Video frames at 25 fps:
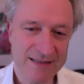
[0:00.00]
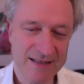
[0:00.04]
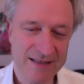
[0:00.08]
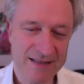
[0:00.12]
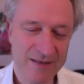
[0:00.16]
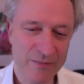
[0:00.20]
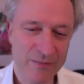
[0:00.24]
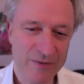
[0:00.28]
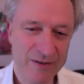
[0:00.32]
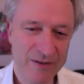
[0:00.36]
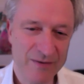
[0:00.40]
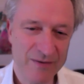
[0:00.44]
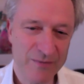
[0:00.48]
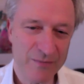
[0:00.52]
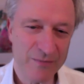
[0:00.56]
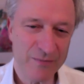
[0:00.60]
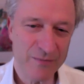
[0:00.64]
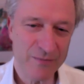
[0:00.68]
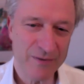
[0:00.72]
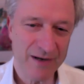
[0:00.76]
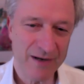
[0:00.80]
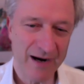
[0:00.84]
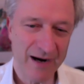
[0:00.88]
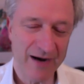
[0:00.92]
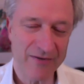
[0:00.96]

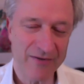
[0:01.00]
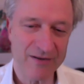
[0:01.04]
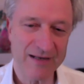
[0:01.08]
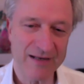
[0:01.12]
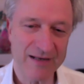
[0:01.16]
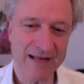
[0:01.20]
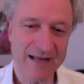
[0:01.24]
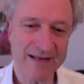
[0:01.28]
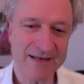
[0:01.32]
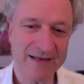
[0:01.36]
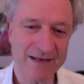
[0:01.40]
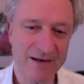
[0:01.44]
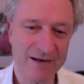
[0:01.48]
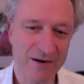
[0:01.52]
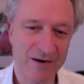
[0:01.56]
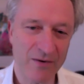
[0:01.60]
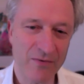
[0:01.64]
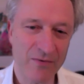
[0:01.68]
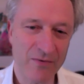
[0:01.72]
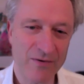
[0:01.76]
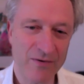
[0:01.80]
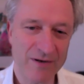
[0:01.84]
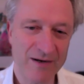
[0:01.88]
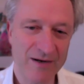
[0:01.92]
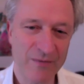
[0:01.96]
We're either letting
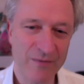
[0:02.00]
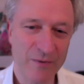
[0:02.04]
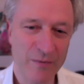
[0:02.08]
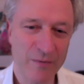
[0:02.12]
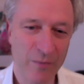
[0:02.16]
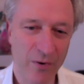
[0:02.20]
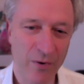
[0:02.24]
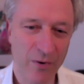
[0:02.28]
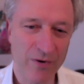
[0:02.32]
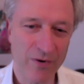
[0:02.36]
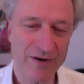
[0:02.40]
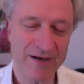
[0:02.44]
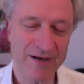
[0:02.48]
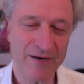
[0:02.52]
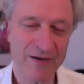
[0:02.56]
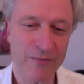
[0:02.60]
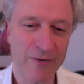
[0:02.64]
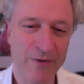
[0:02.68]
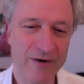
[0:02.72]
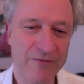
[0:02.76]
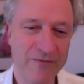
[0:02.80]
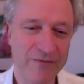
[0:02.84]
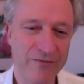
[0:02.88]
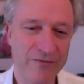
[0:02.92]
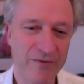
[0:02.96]
go, we're walking
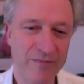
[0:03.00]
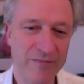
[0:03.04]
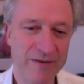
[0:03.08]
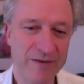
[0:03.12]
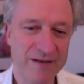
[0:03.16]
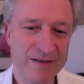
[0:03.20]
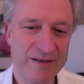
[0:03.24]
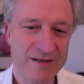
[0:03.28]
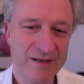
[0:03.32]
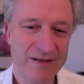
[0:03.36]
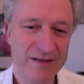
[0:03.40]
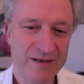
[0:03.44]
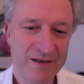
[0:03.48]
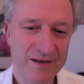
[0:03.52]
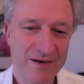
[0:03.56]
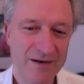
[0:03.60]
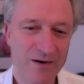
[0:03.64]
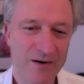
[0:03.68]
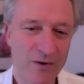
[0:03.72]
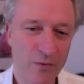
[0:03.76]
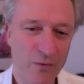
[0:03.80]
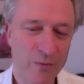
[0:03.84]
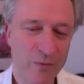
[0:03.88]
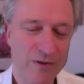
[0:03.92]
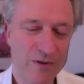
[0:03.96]
away from it,
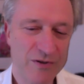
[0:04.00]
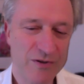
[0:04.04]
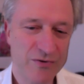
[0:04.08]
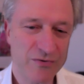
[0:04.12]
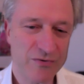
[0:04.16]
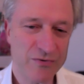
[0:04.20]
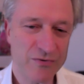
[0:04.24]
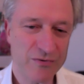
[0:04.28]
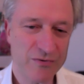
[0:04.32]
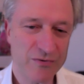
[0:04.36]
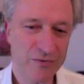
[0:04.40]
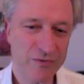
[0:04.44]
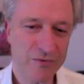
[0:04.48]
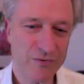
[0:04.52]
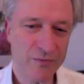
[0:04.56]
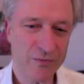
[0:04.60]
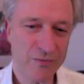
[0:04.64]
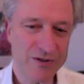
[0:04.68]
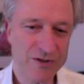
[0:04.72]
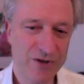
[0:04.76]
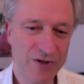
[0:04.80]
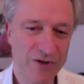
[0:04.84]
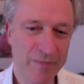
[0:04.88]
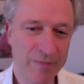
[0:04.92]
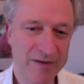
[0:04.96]
or we're
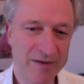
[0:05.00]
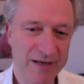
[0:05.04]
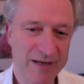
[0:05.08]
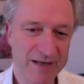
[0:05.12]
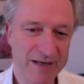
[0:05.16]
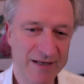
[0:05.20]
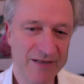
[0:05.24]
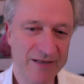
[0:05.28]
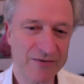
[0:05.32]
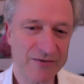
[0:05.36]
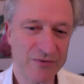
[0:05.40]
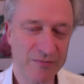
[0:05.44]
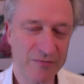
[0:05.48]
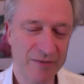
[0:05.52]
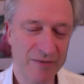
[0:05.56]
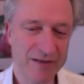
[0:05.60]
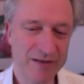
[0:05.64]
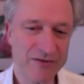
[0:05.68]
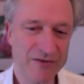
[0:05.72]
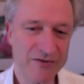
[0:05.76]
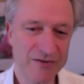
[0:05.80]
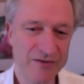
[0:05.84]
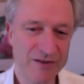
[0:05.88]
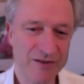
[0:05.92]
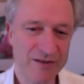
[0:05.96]
dominating too
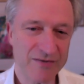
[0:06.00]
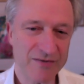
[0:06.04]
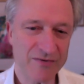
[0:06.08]
much.